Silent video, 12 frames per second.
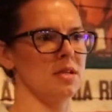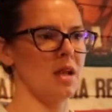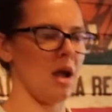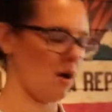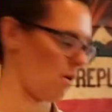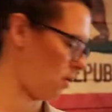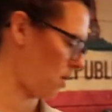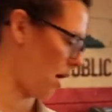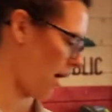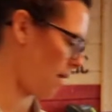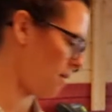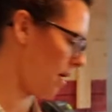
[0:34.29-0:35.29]
and now
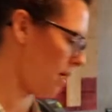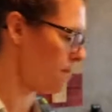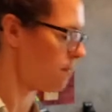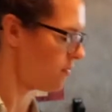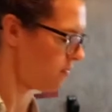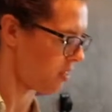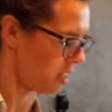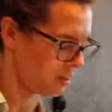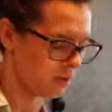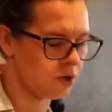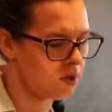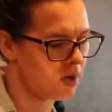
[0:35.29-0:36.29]
I think
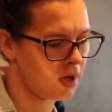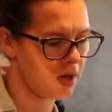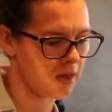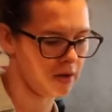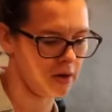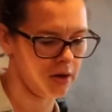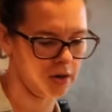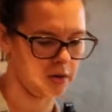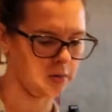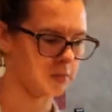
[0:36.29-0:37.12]
they're doing another